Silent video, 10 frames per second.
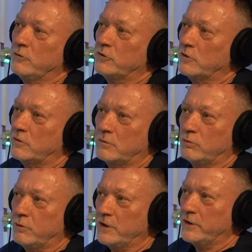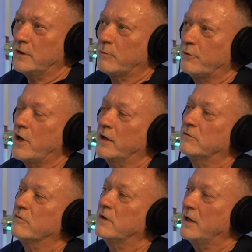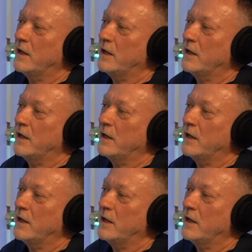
it was just really a product of